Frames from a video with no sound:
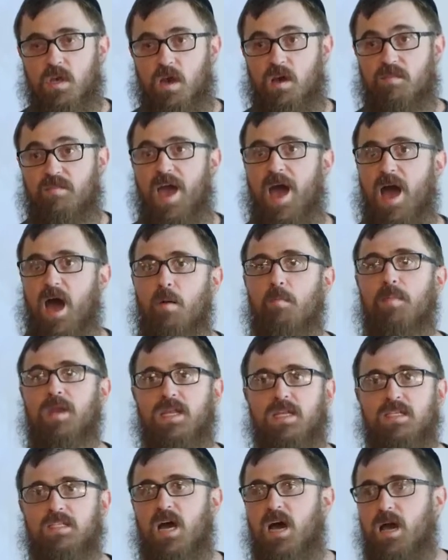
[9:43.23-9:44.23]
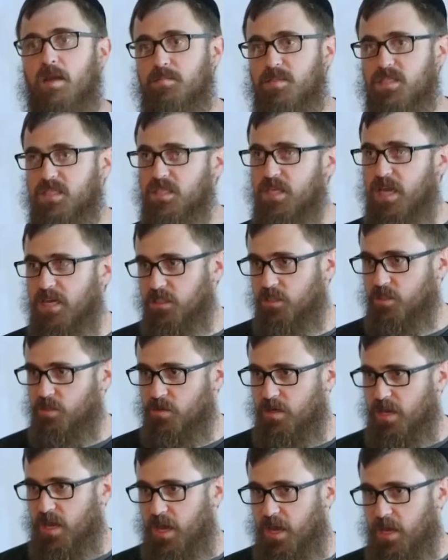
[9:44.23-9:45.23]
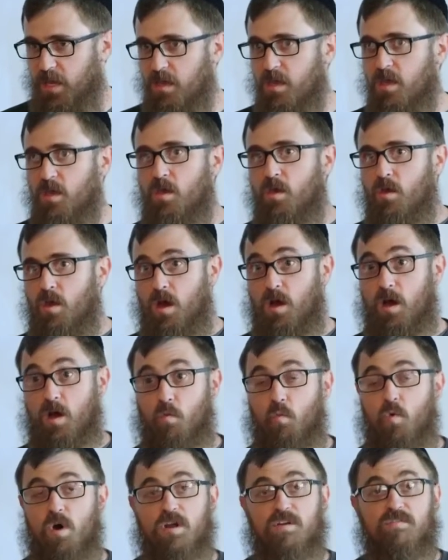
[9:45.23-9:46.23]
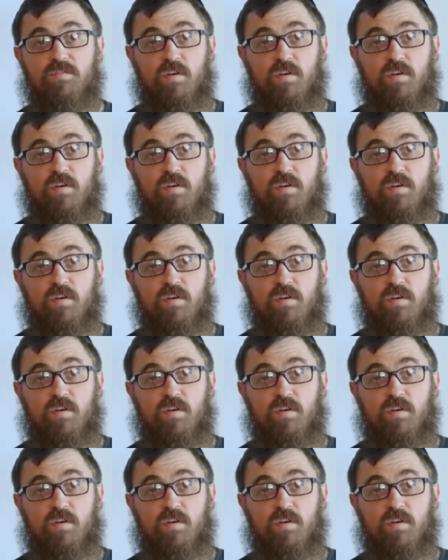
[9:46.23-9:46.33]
of how many times yesterday how